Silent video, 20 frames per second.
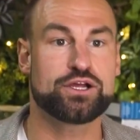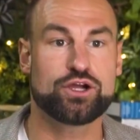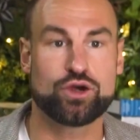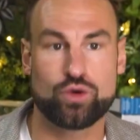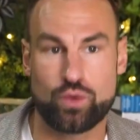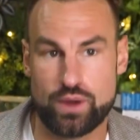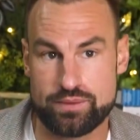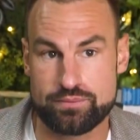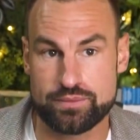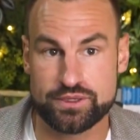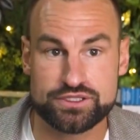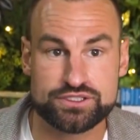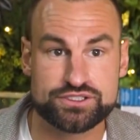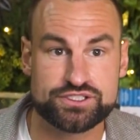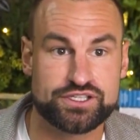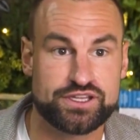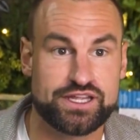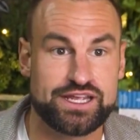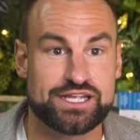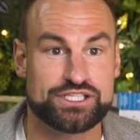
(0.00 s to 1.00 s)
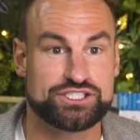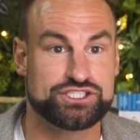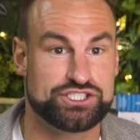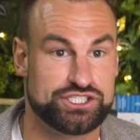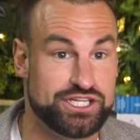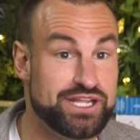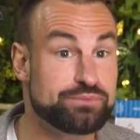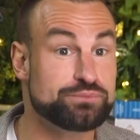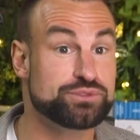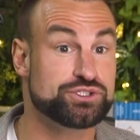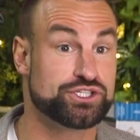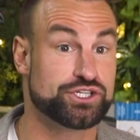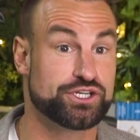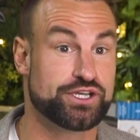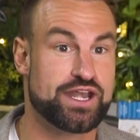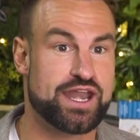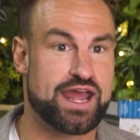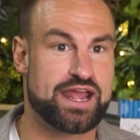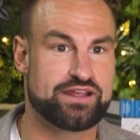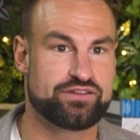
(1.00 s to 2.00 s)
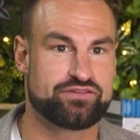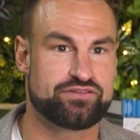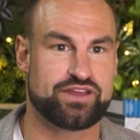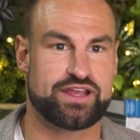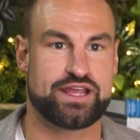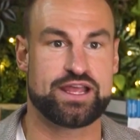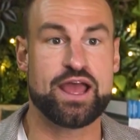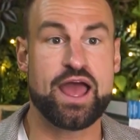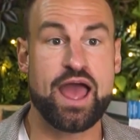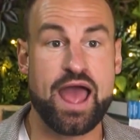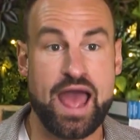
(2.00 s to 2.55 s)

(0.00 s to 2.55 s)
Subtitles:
equipment to the Egyptian Navy